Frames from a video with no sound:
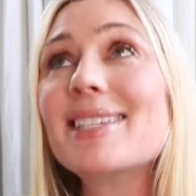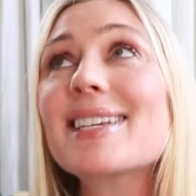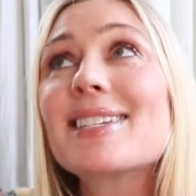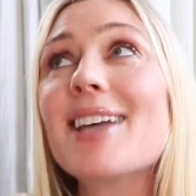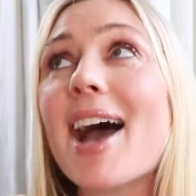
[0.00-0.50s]
as
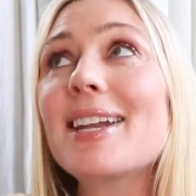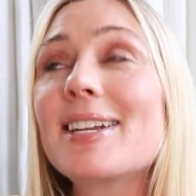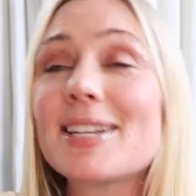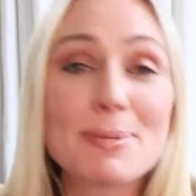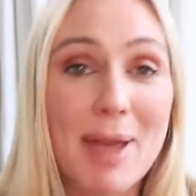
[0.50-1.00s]

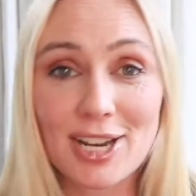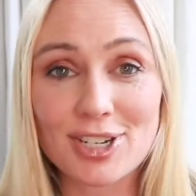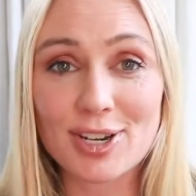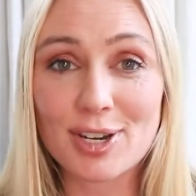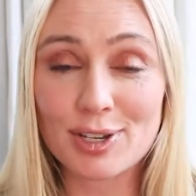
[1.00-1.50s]
excited and as
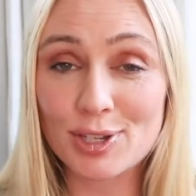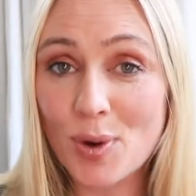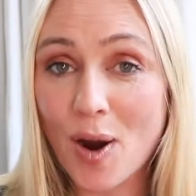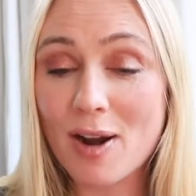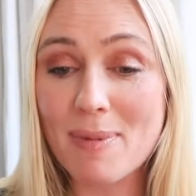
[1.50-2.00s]
passionate as
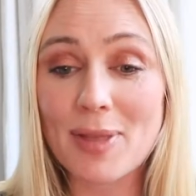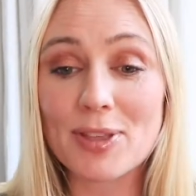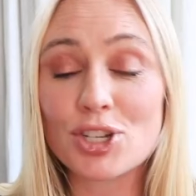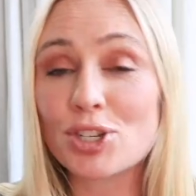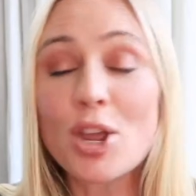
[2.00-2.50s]
you are
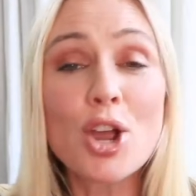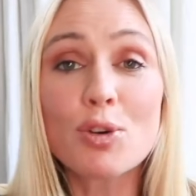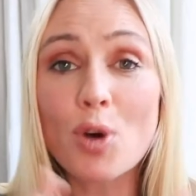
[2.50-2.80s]
about this